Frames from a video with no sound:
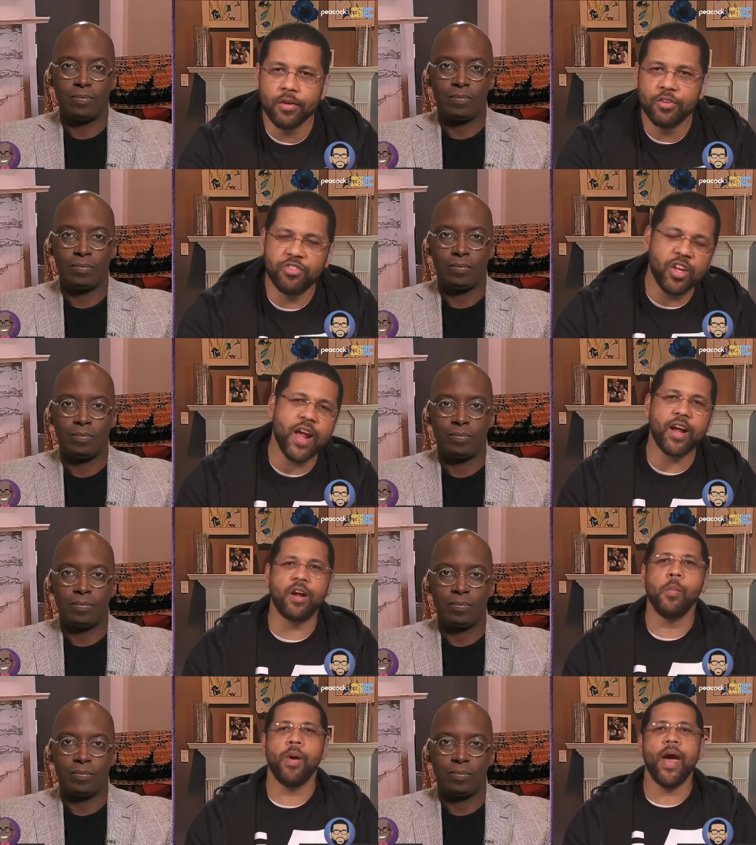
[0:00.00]
Speaker 1: Should I
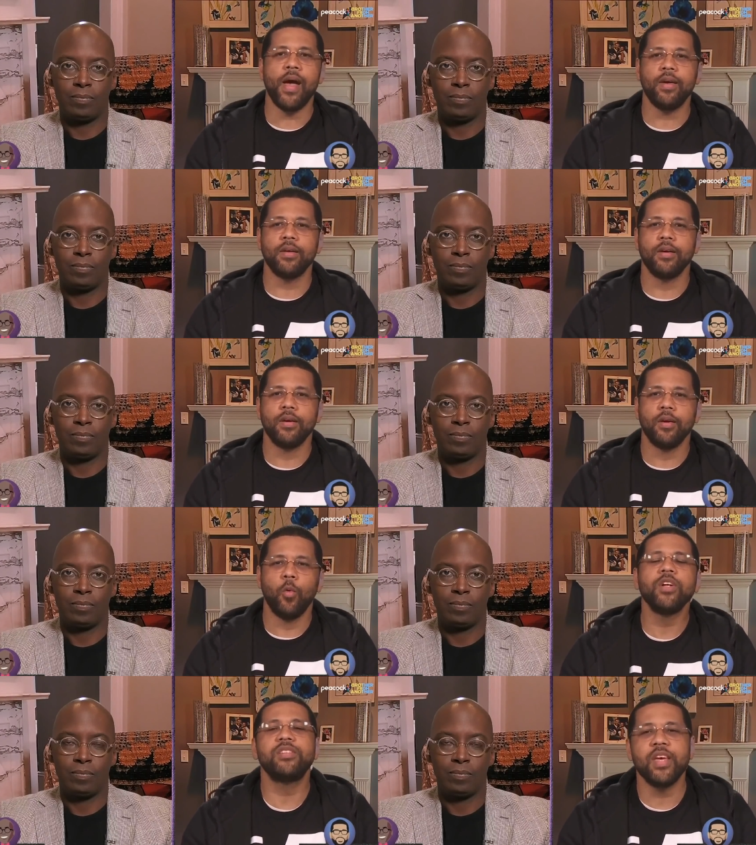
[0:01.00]
come back?
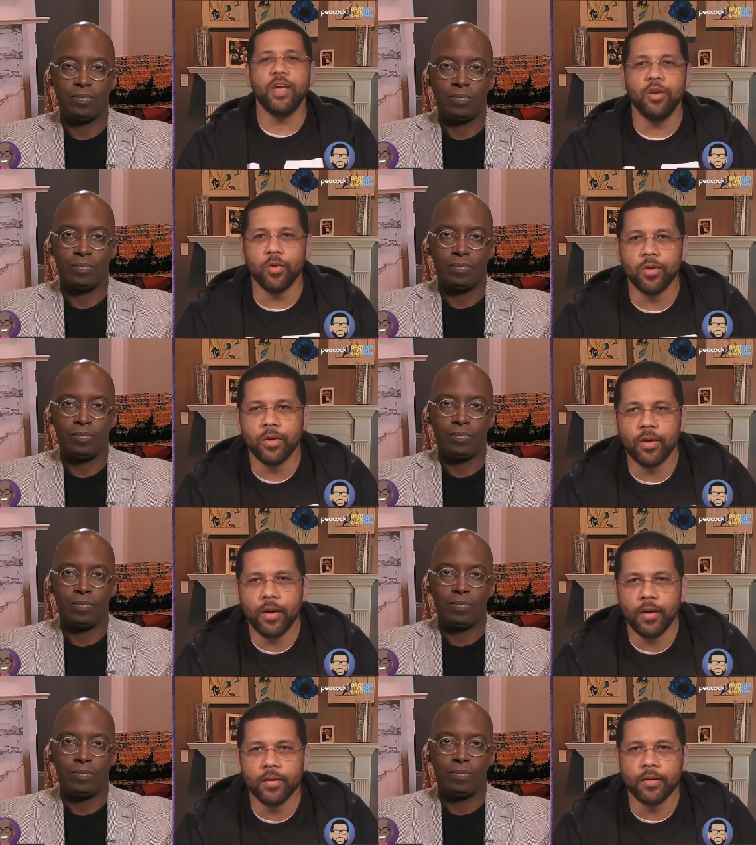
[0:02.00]
What say you?
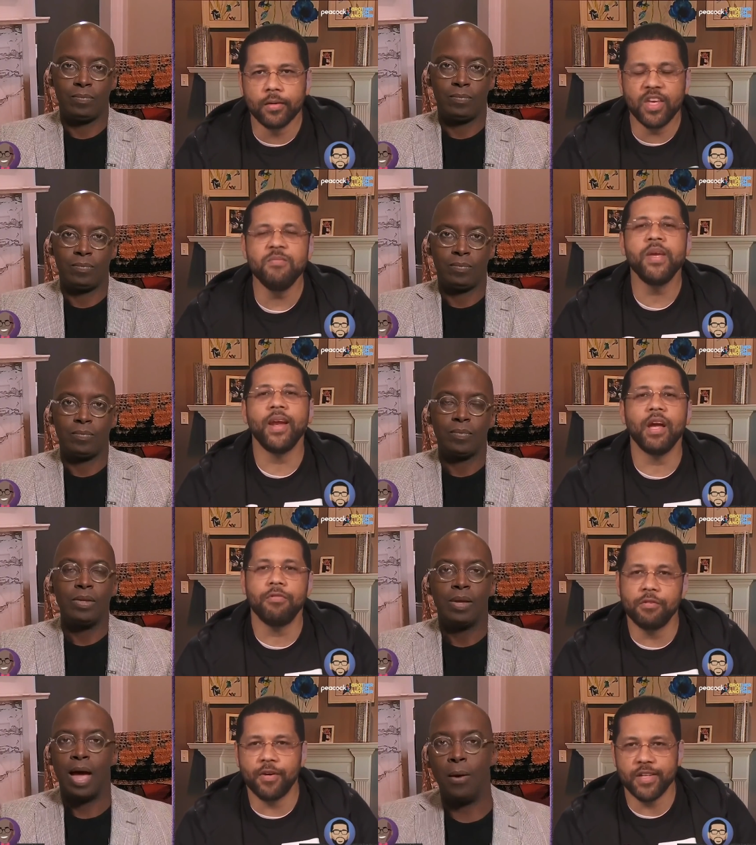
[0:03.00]
Give me
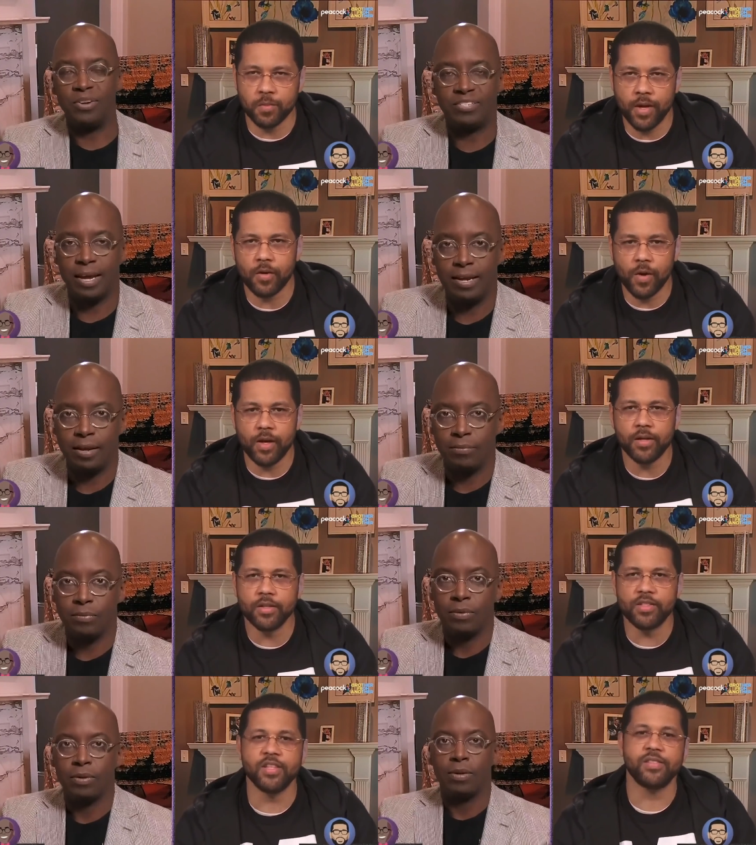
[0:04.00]
life advice. I would say like him,
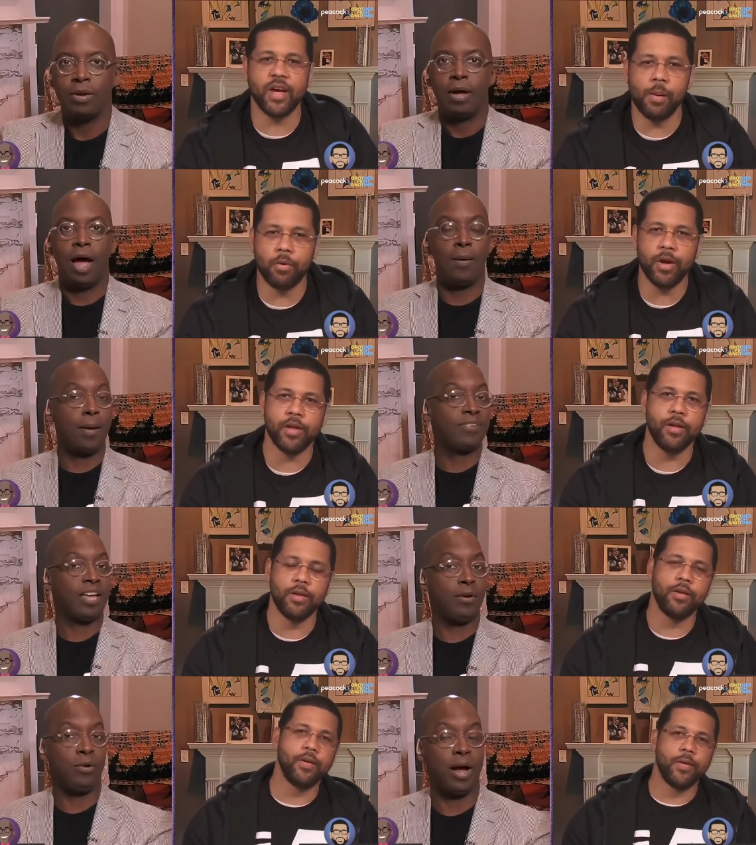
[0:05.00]
says Tom. I, I, would
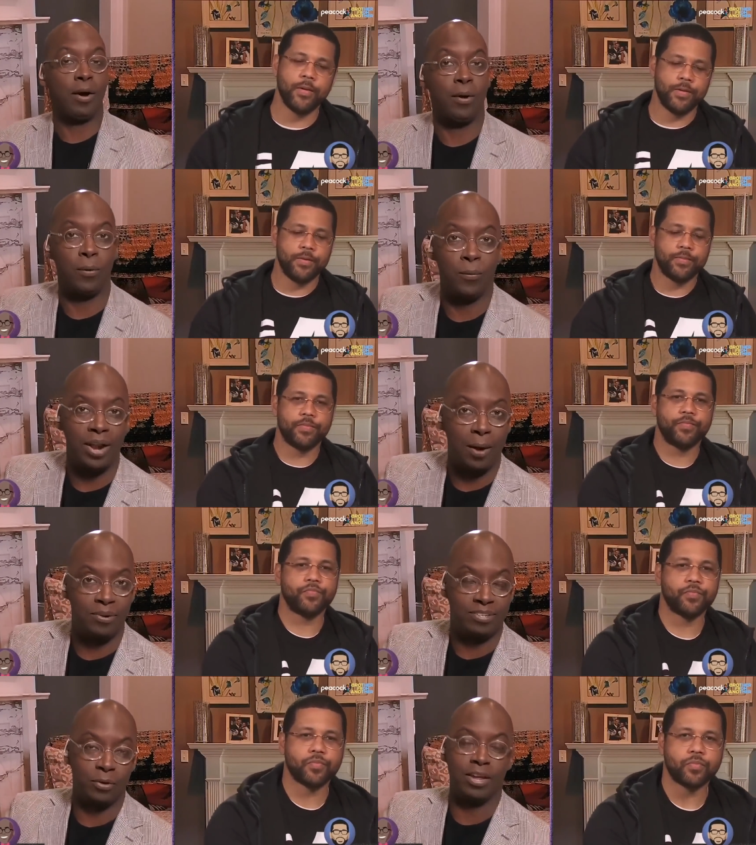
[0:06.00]
Speaker 2: tell you what I what I
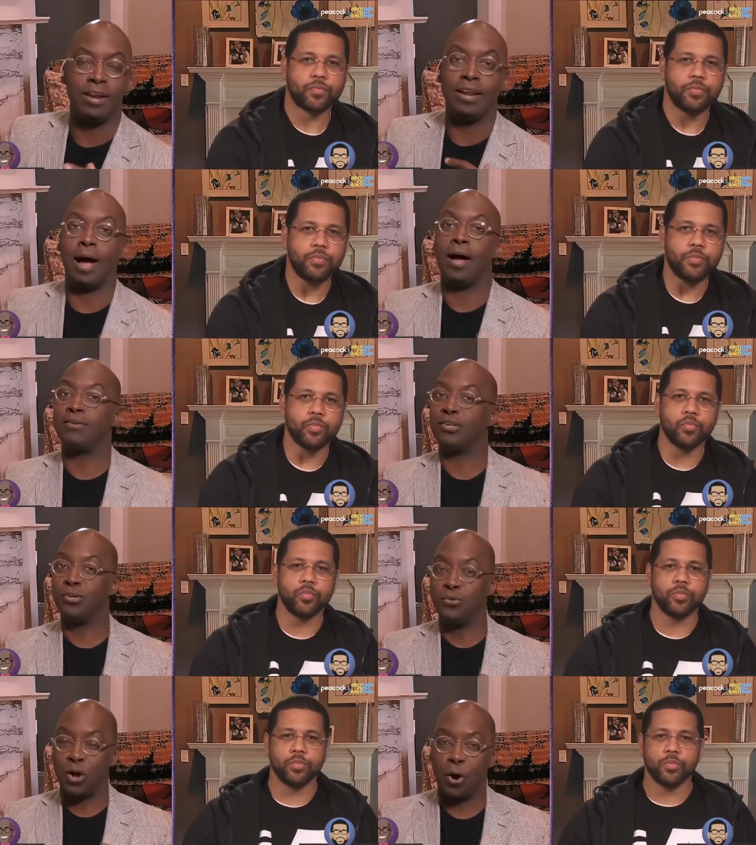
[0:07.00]
would say. Okay, I,
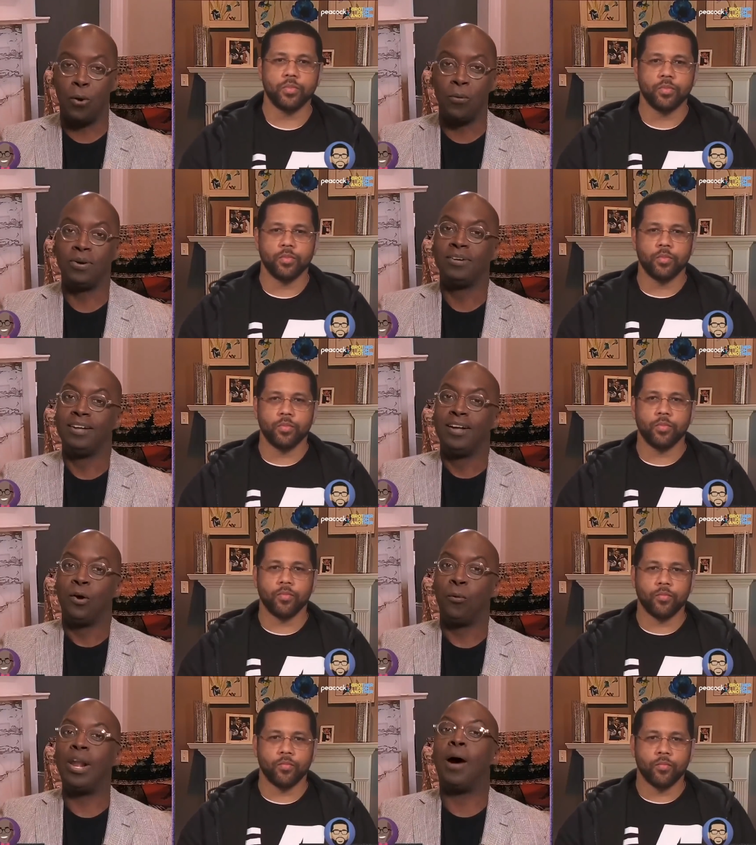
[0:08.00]
you know
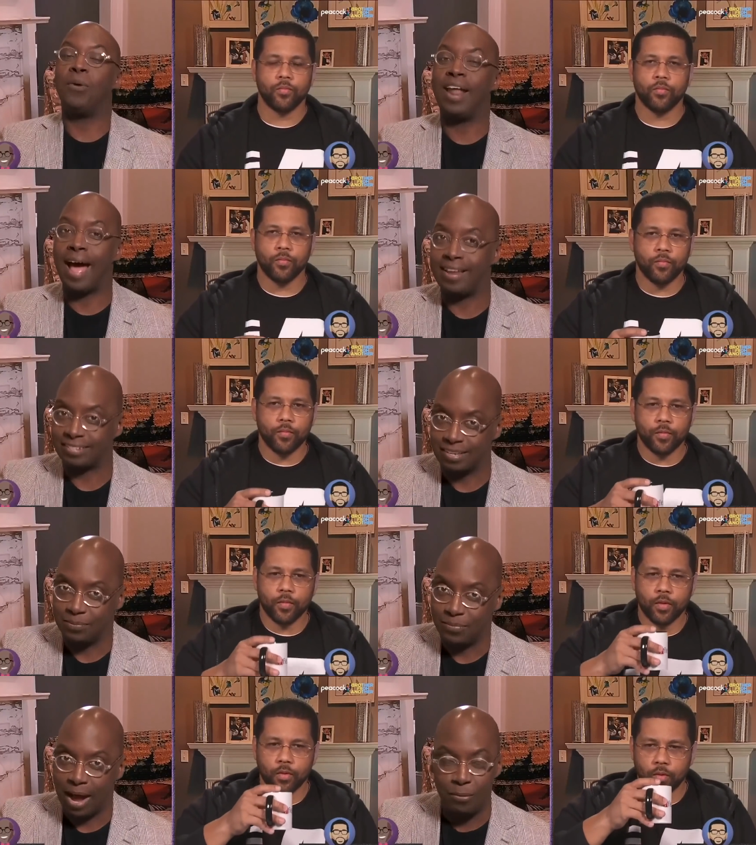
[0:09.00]
what I would ask
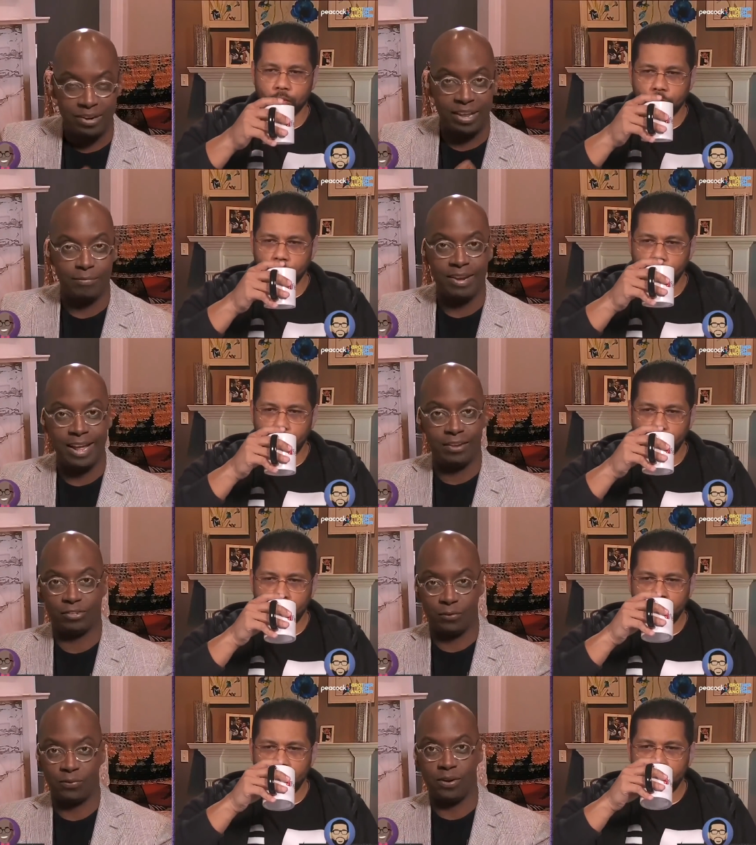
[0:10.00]
him. I wouldn't give him an
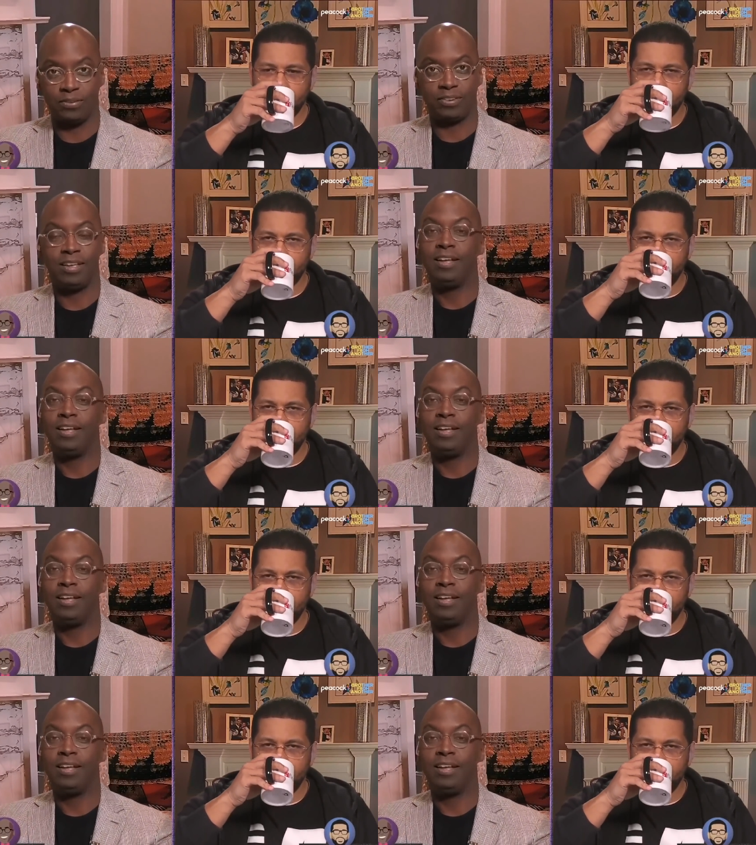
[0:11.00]
answer first.